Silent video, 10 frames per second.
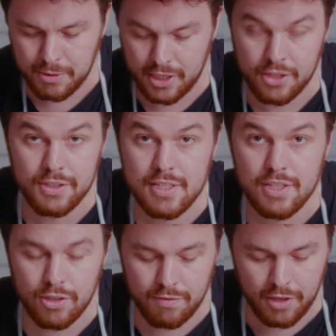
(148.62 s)
we're gonna rinse
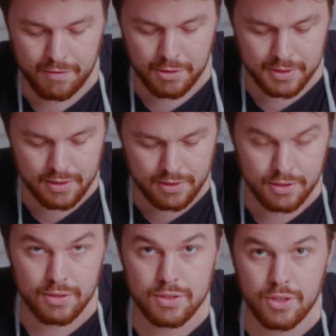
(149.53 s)
it off afterwards,
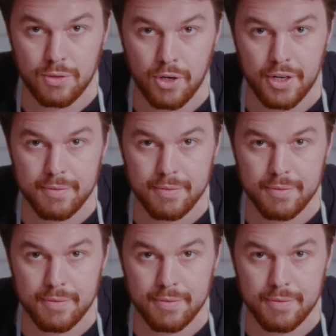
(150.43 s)
so don't worry.